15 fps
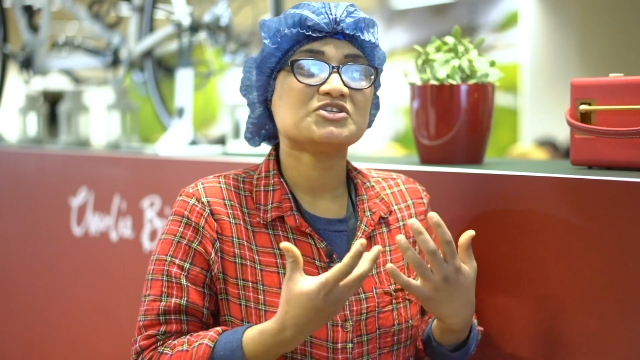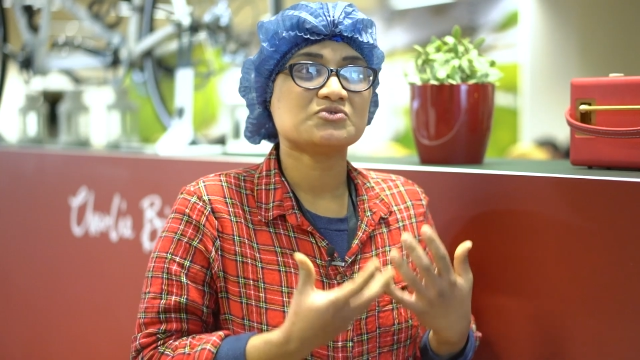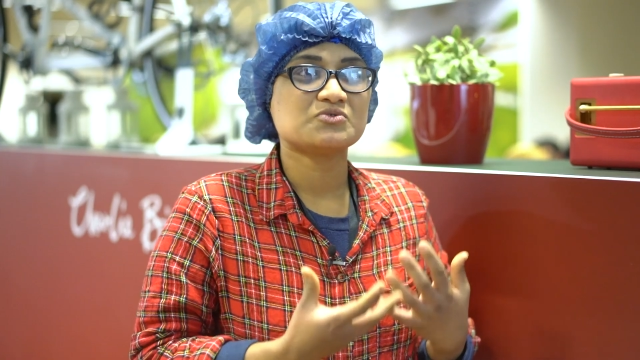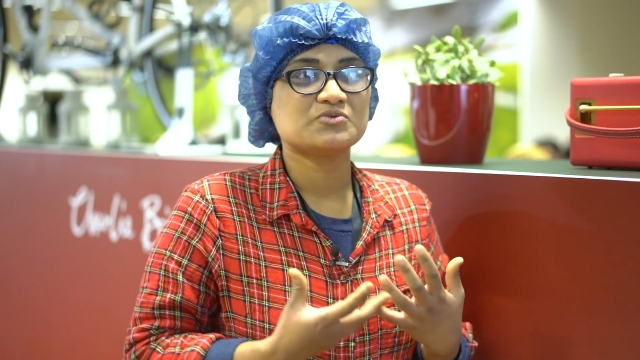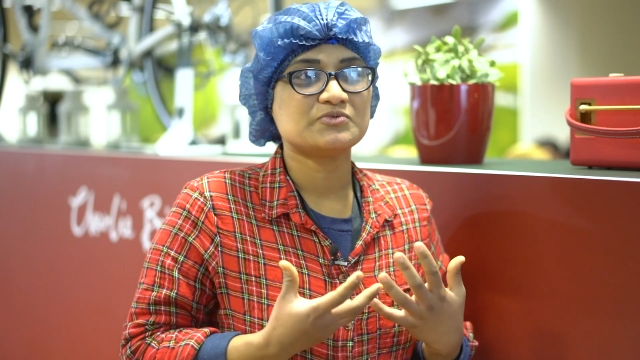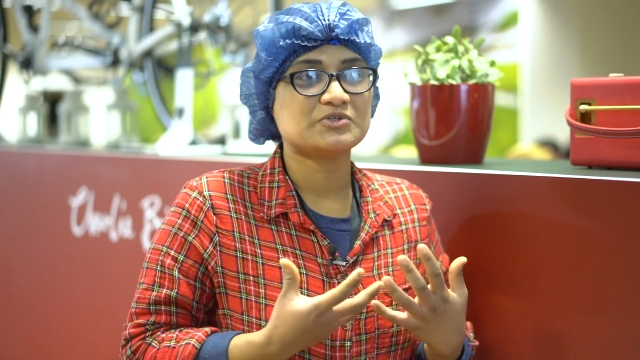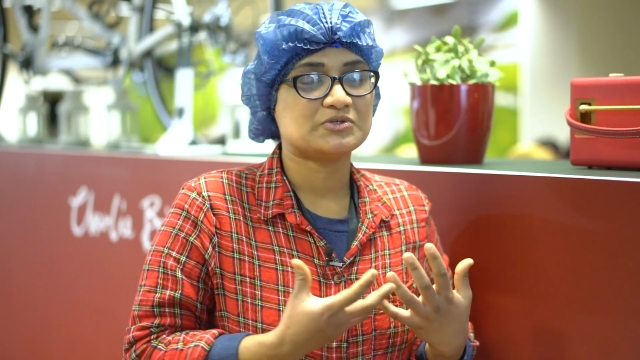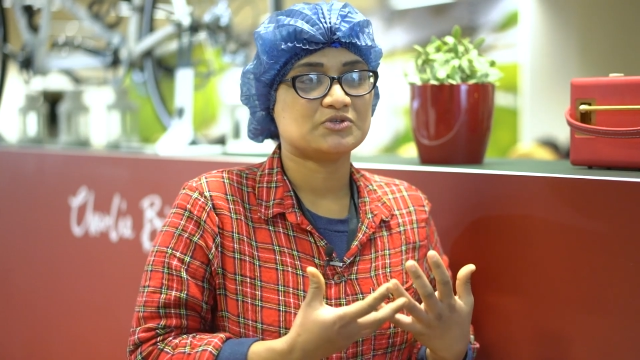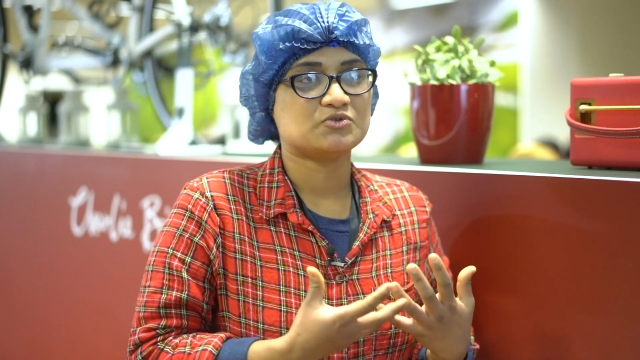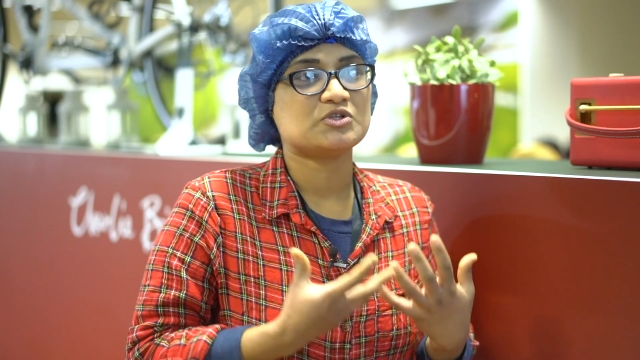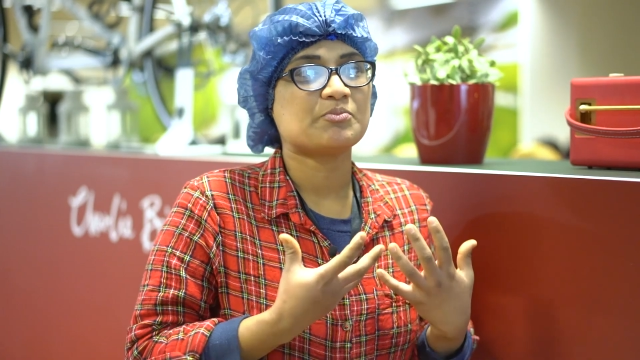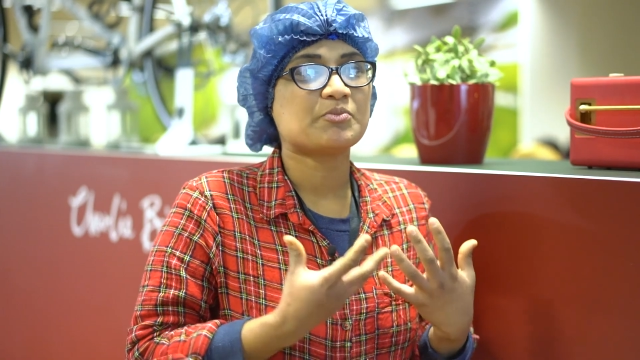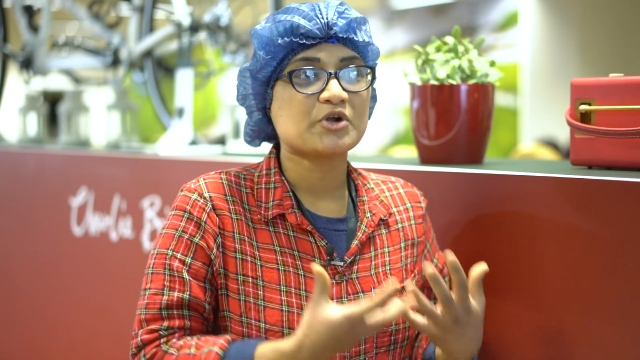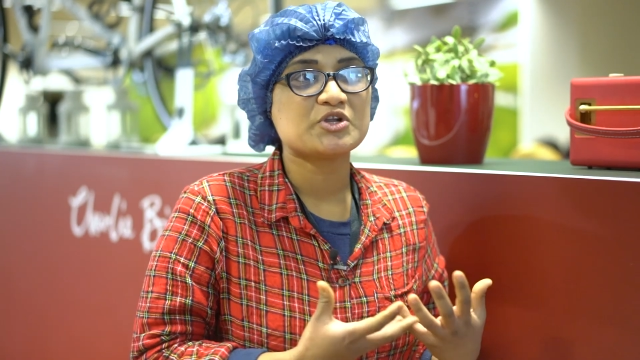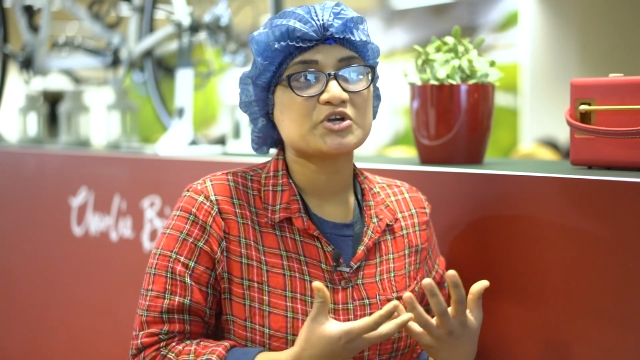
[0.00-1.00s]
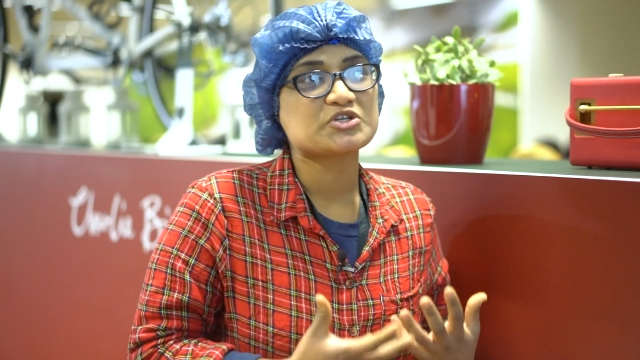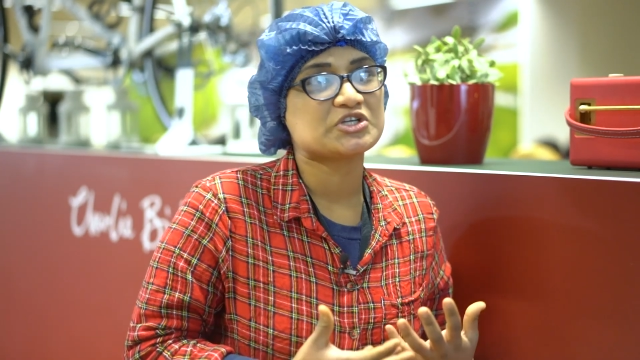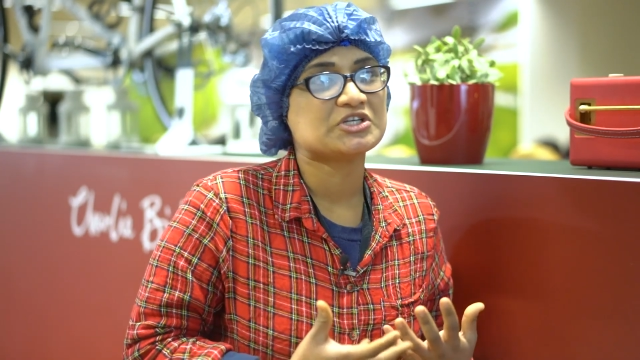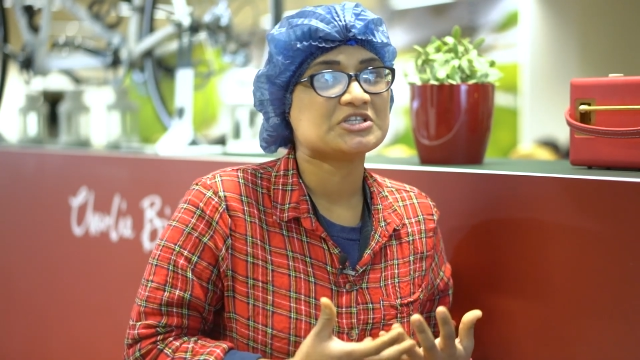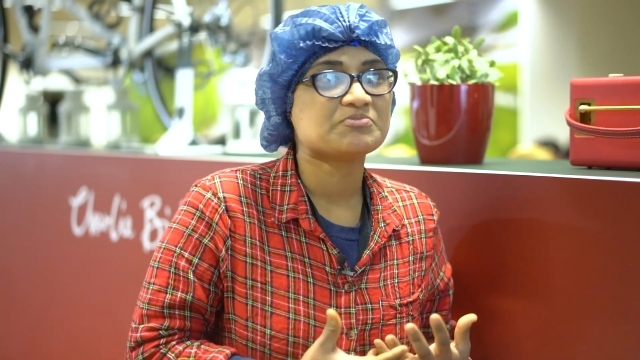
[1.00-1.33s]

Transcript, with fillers: to, to the production